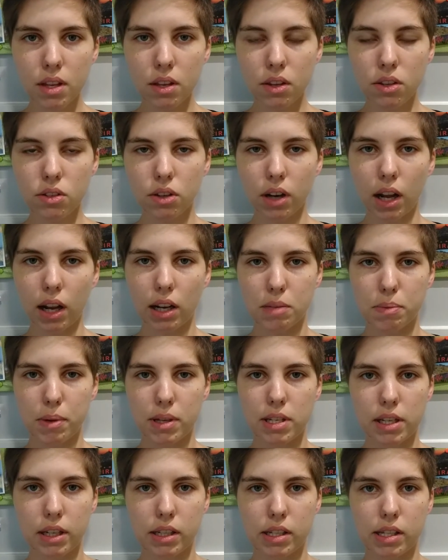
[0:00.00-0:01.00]
So that is
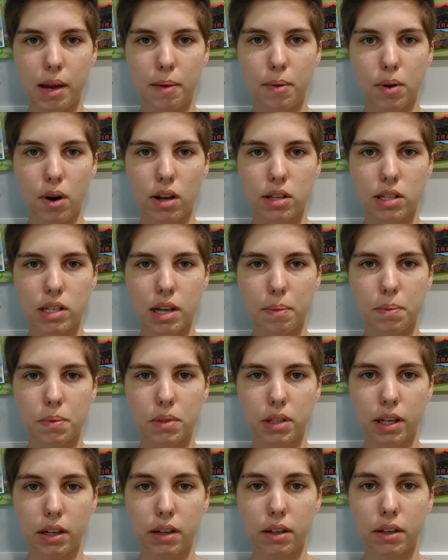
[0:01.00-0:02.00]
basically the same concept
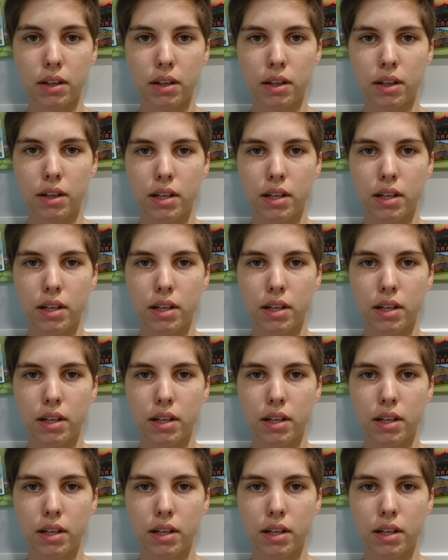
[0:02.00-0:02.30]
there,